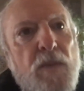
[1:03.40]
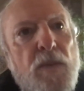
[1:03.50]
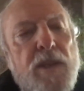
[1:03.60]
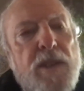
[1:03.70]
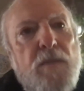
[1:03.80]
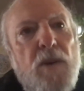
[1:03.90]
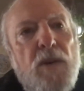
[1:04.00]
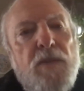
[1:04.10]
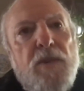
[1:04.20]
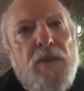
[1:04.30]
we
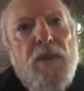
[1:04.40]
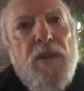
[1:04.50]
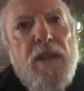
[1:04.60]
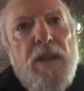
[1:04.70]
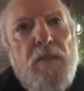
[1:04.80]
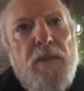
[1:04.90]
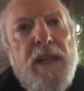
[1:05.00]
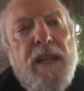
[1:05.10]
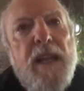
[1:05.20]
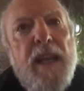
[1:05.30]
spoke for a little
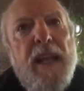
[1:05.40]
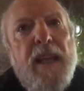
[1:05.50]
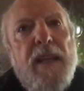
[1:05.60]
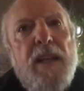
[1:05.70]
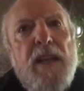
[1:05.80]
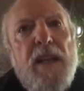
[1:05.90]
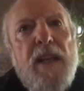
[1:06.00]
bit, and